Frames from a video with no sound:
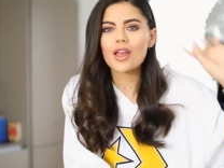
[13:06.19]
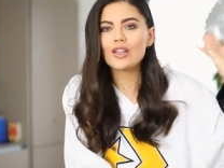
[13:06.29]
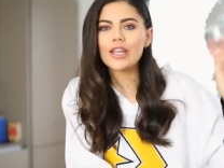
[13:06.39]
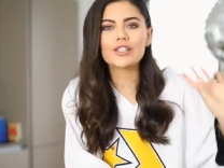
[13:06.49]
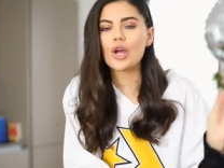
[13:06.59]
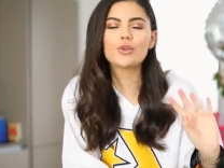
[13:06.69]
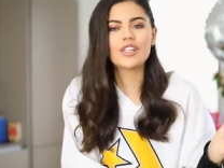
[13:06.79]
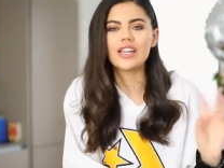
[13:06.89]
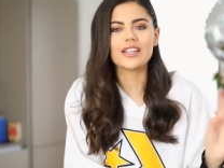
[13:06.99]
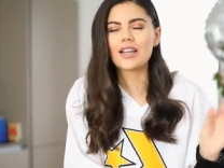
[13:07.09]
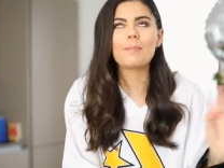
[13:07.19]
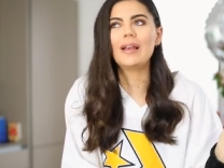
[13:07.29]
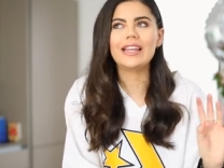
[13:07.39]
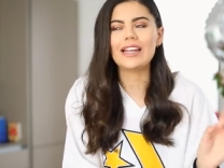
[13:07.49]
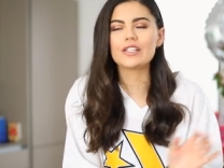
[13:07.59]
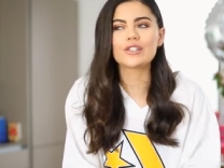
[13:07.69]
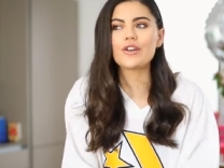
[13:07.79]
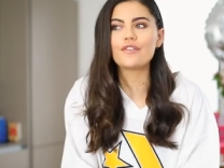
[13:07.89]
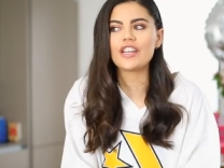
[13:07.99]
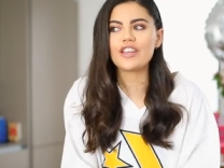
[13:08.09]
Like totally, completely, it's
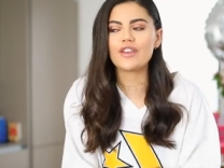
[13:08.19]
so funny.